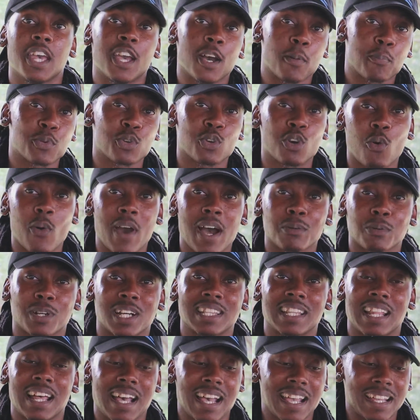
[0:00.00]
help you go
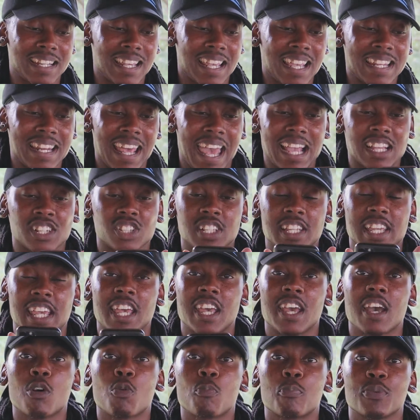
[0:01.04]
alkaline, and actually
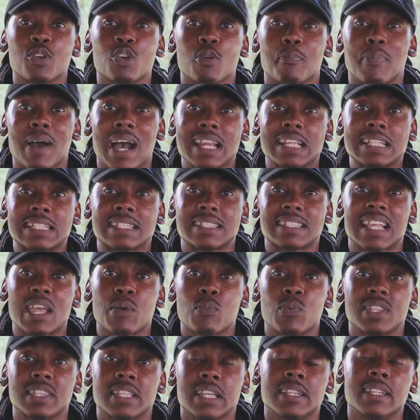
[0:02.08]
help your body stay
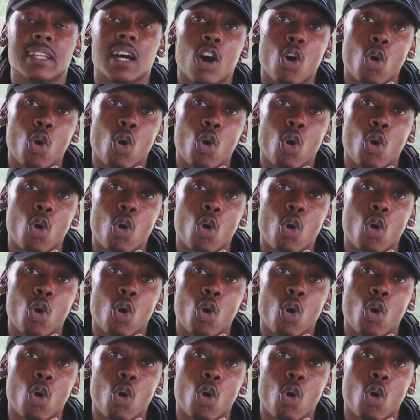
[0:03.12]
within the